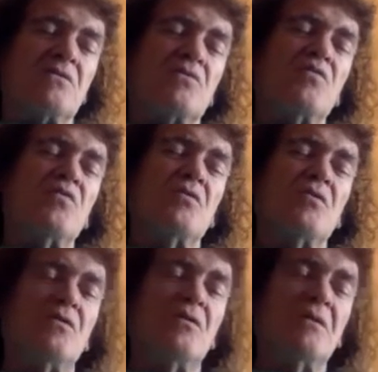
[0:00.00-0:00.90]
to
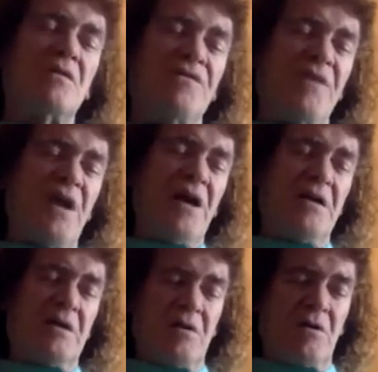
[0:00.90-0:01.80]

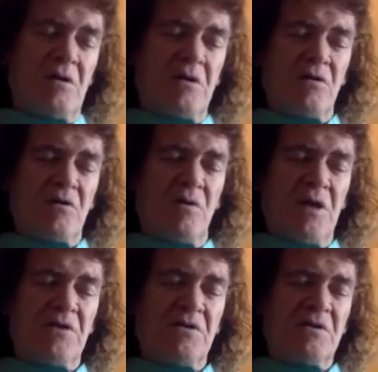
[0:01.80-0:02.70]
unify all the
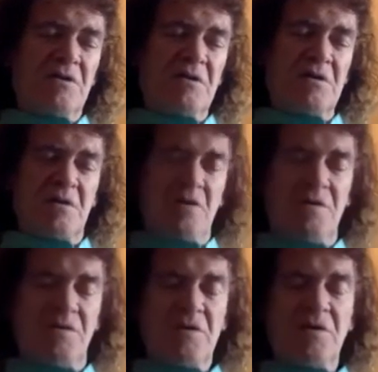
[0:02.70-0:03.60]
qualities
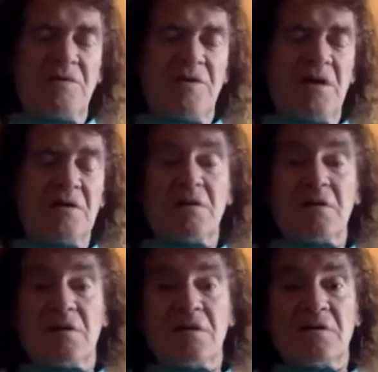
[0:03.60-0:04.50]
of the divine
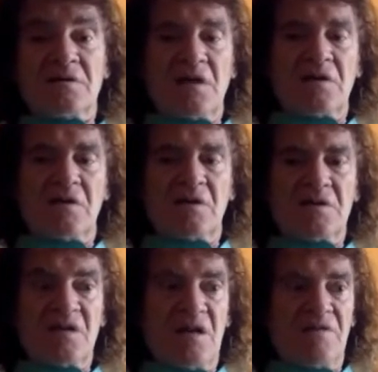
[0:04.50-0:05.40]
inside
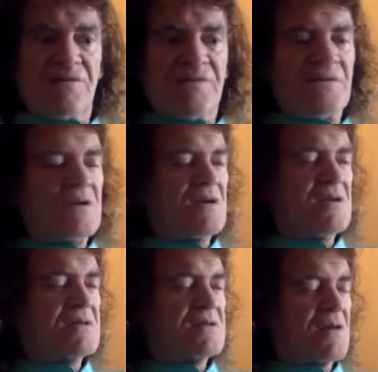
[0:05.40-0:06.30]
ourselves
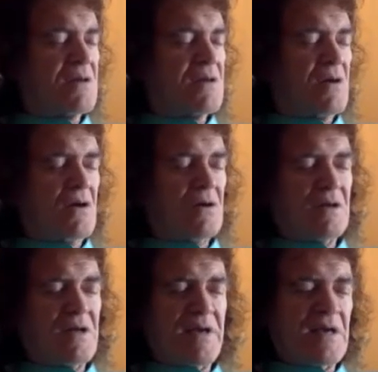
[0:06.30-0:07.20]
is
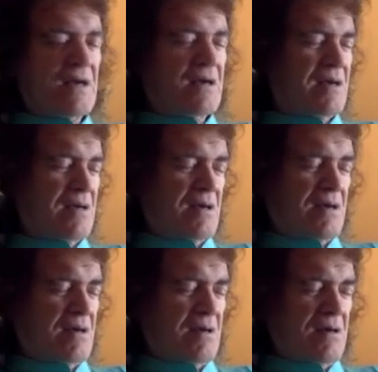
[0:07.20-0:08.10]
only
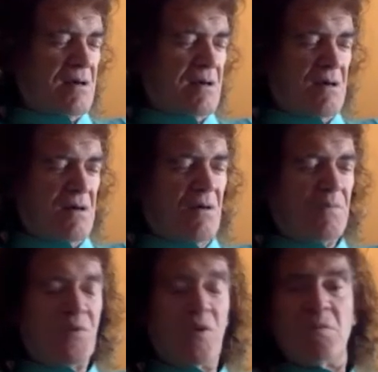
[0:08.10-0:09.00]
a
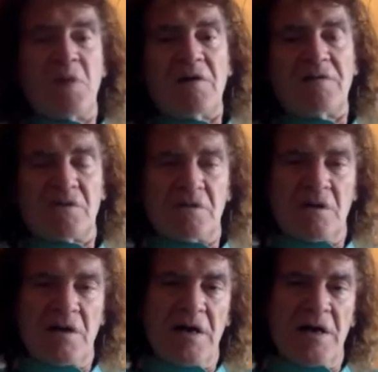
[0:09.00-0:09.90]
pure marvel.
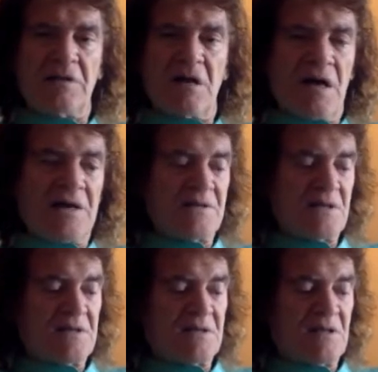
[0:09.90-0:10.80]
And at
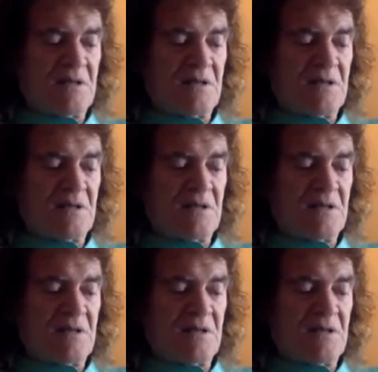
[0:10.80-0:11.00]
this